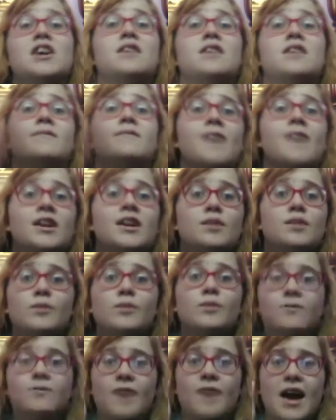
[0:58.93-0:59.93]
Fact number
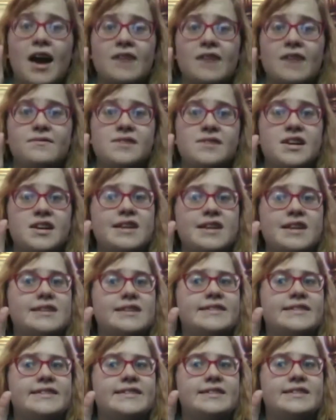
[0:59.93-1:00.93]
5
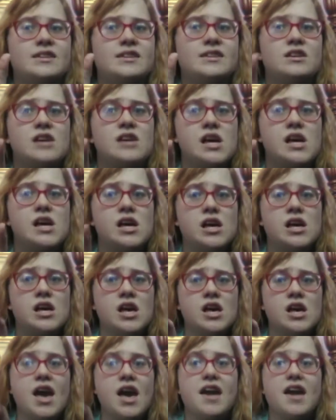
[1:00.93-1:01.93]
is,
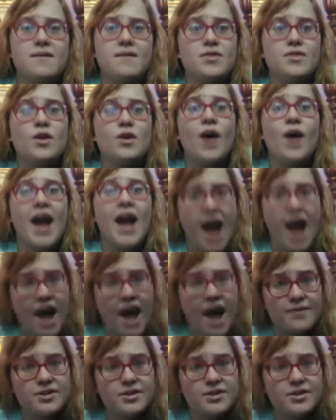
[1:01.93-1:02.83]
even though I have